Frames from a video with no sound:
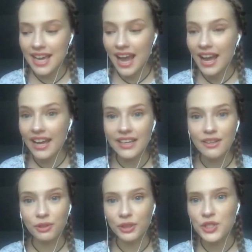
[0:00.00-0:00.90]
I
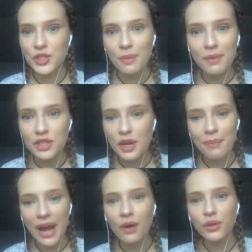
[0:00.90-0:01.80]
learned so much
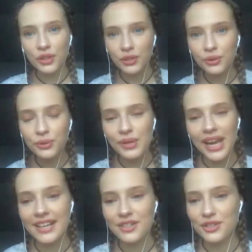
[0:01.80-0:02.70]
about you
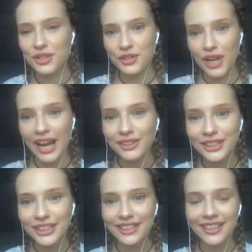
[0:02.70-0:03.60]
and just your
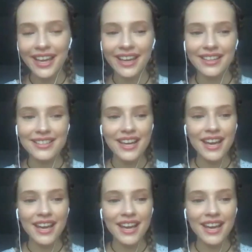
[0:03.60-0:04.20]
childhood and